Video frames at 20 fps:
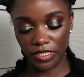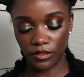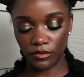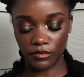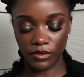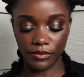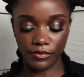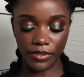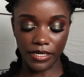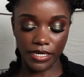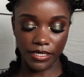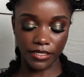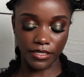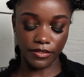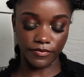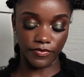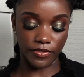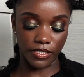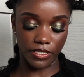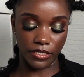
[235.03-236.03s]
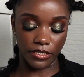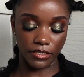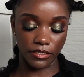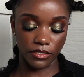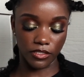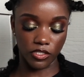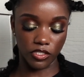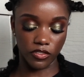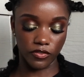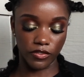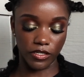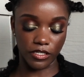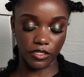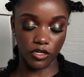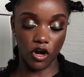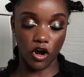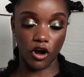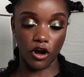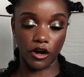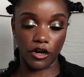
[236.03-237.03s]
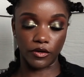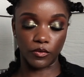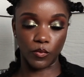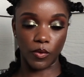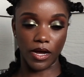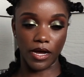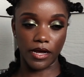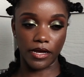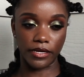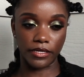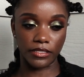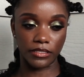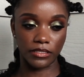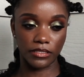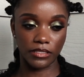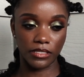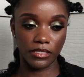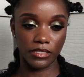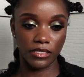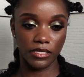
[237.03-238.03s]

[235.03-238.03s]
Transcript: What would I give this card wise?